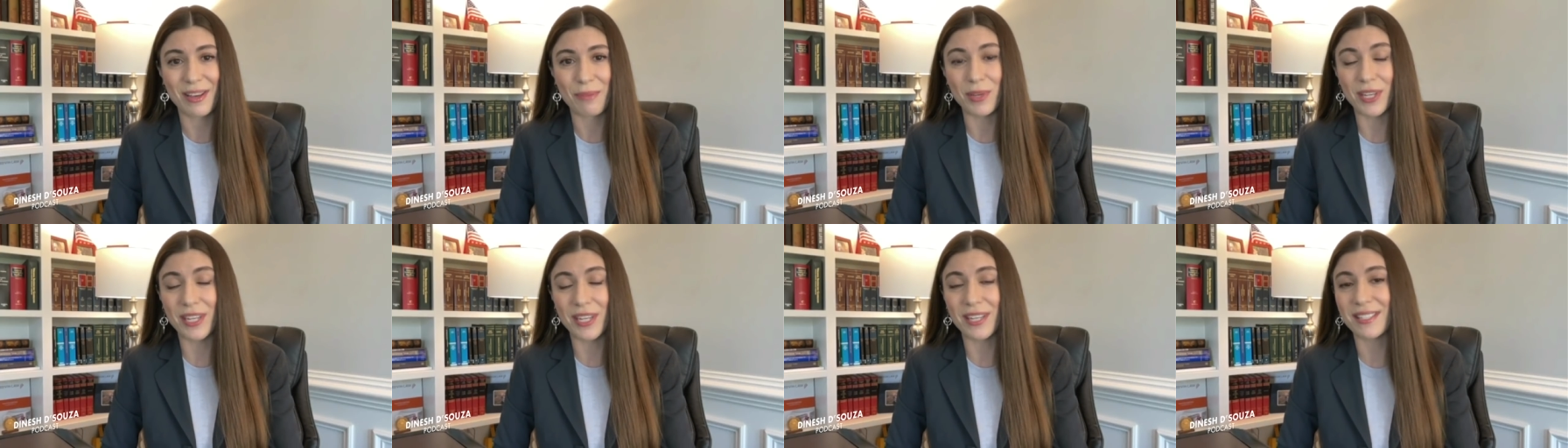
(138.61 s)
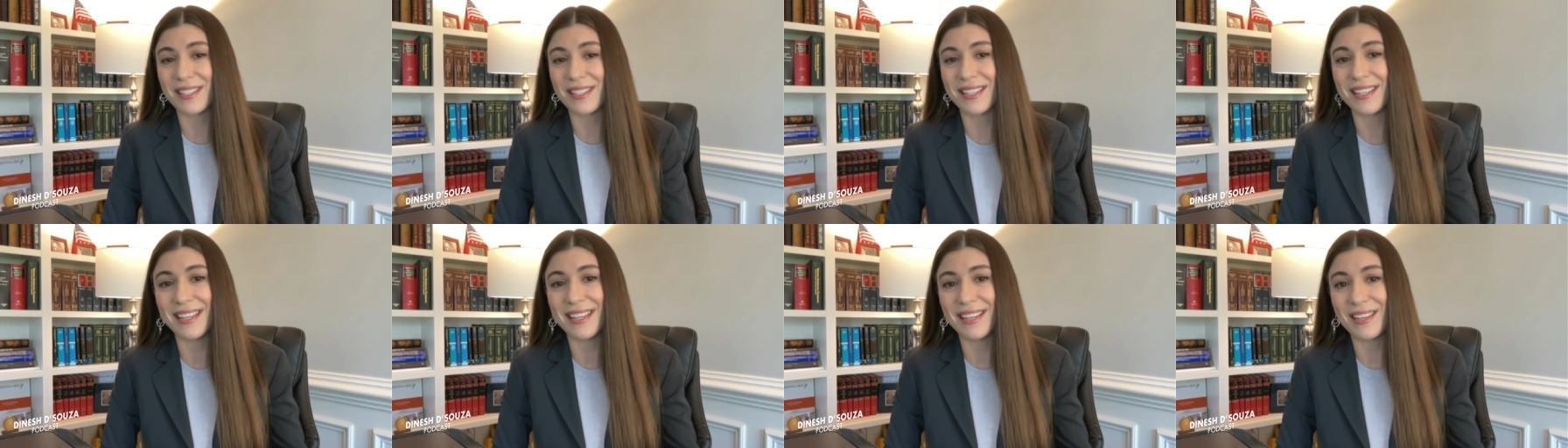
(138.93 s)

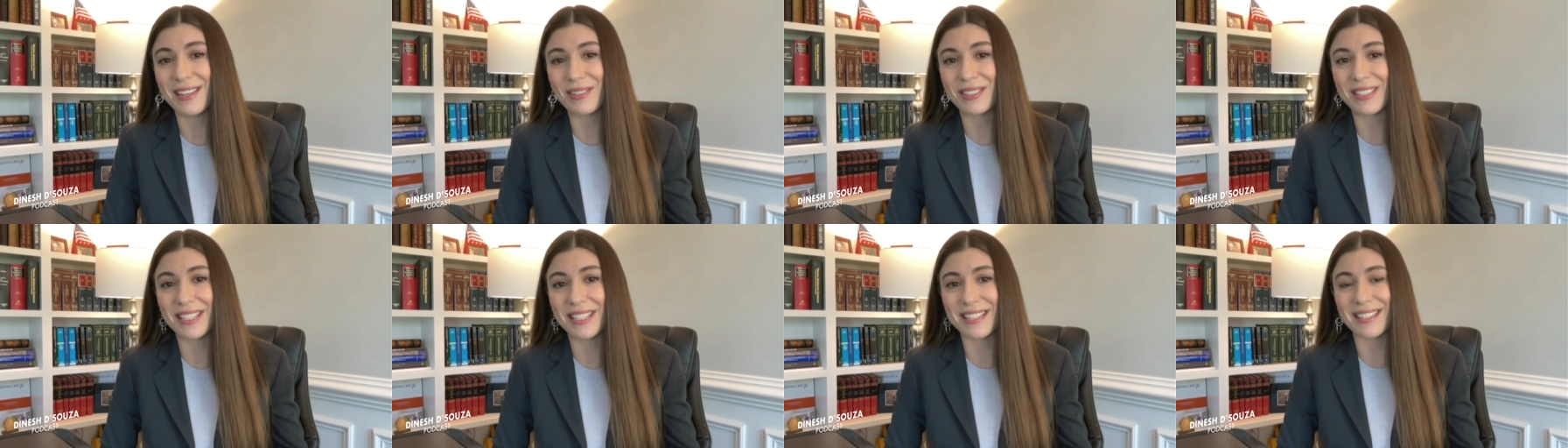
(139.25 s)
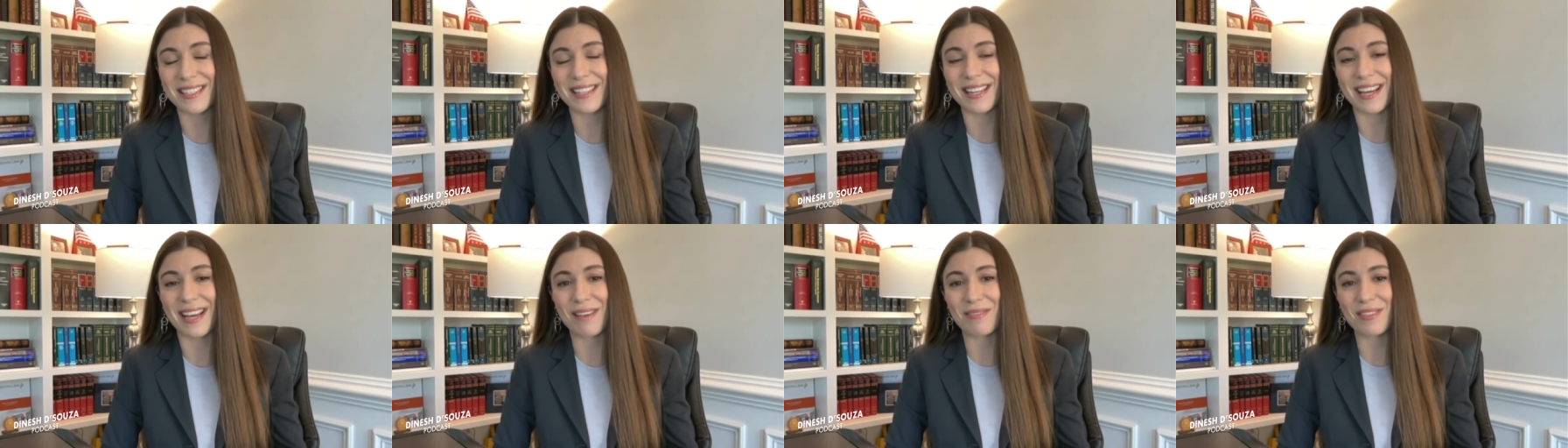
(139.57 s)
because he
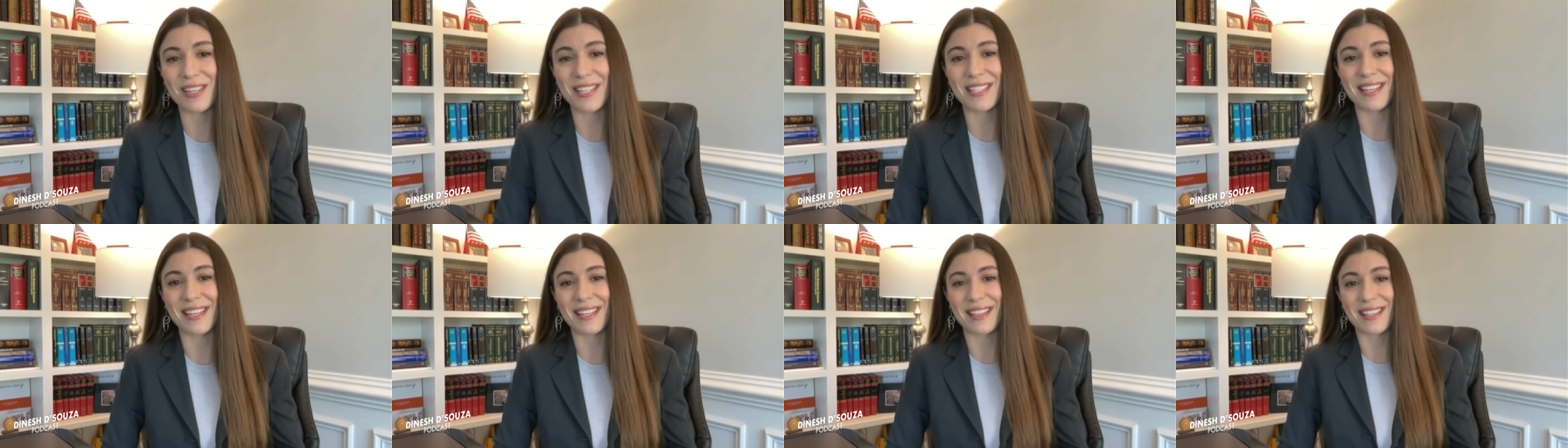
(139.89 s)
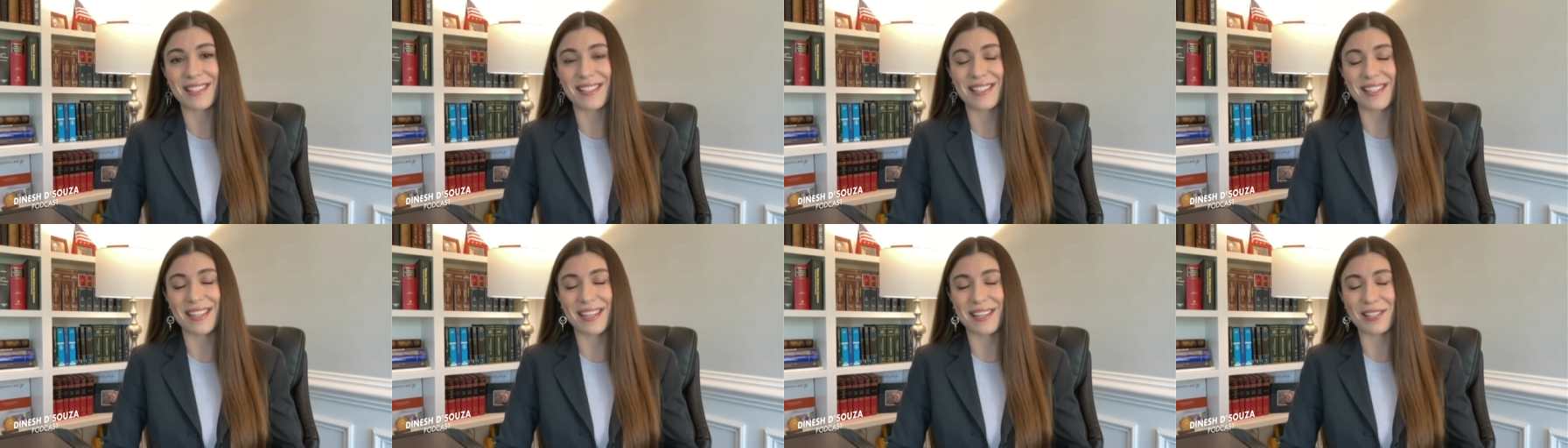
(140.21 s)
doesn't have to take
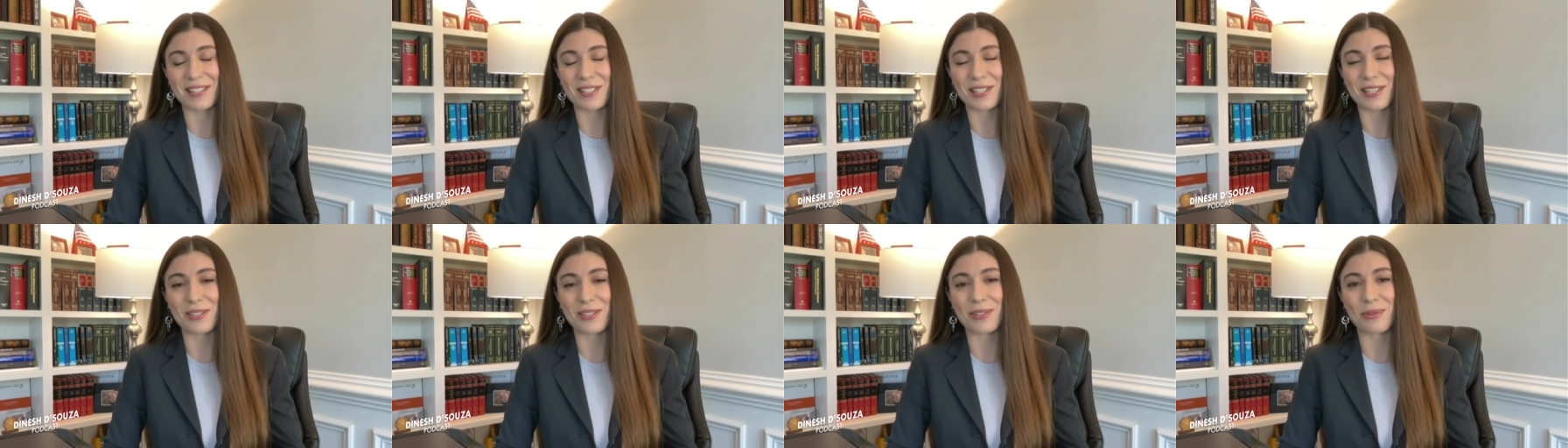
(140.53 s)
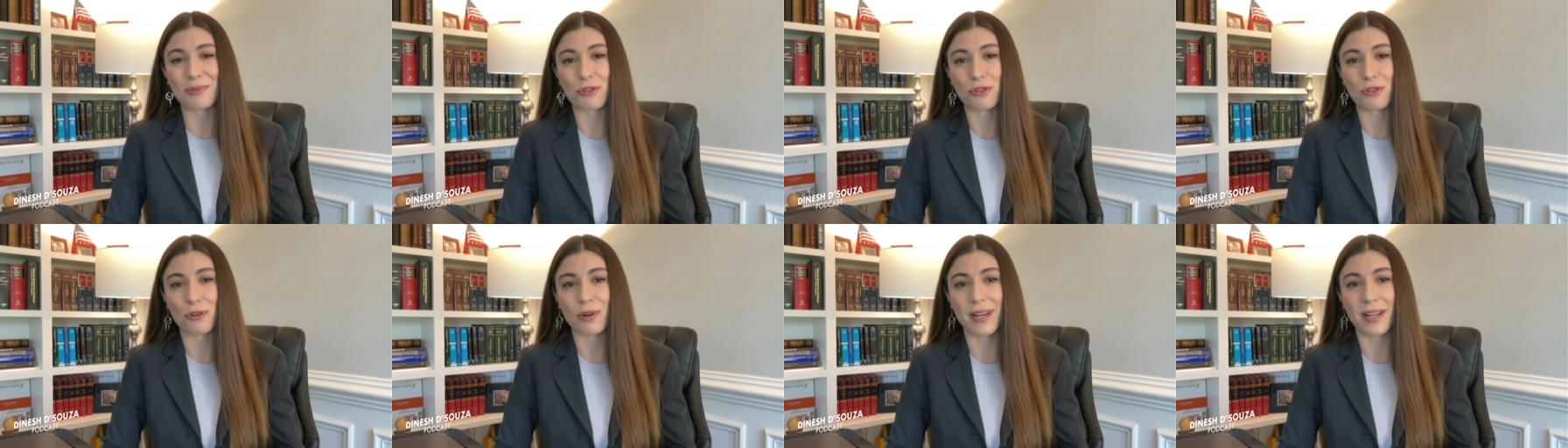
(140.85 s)
the stand as his
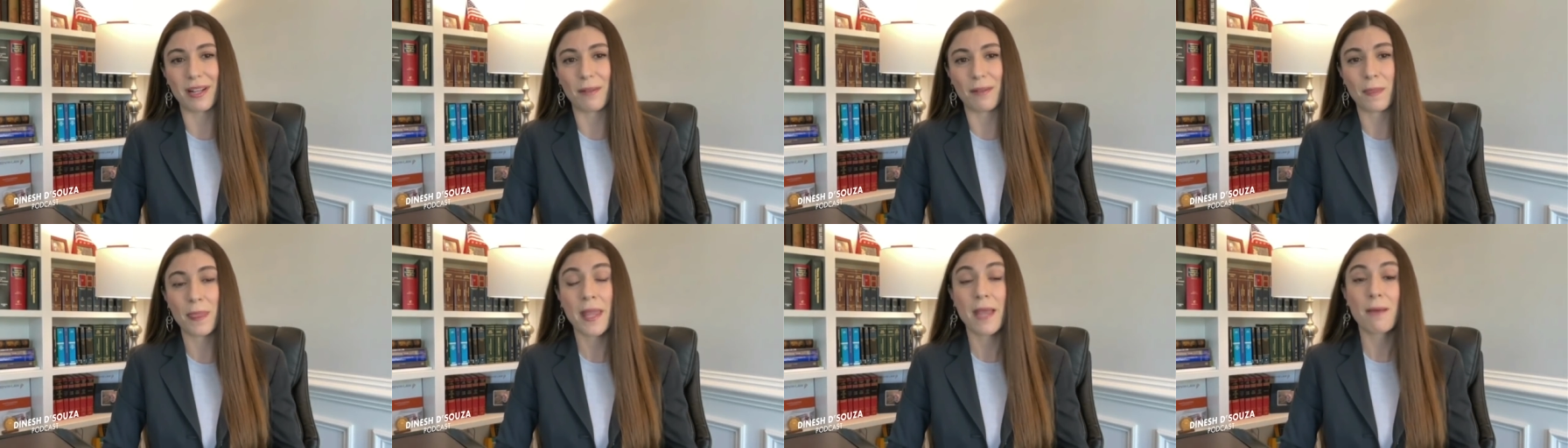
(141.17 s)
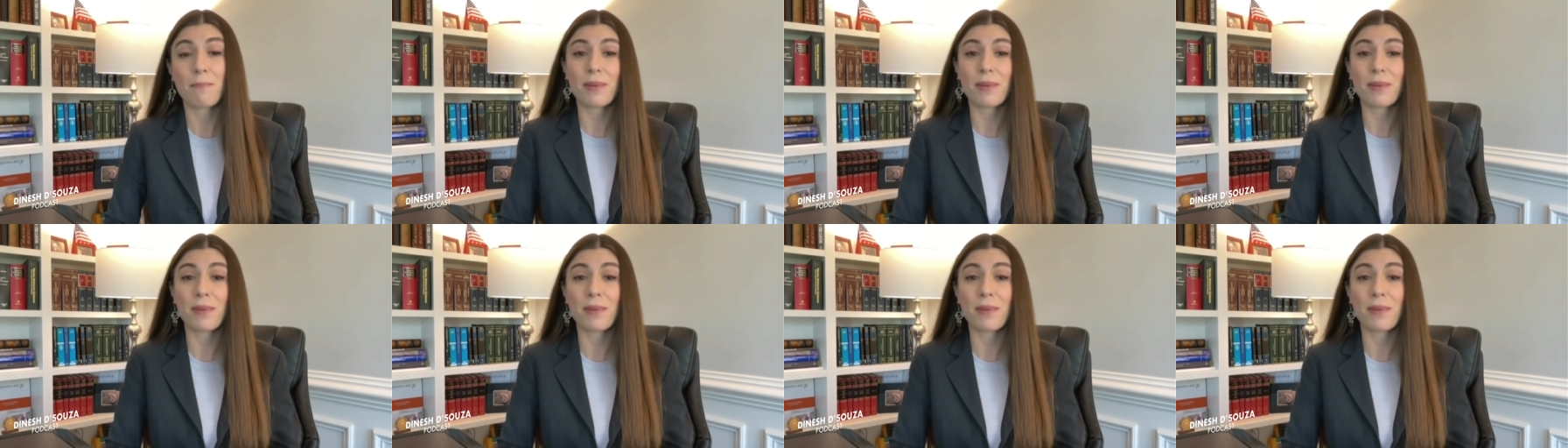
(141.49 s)
own trial.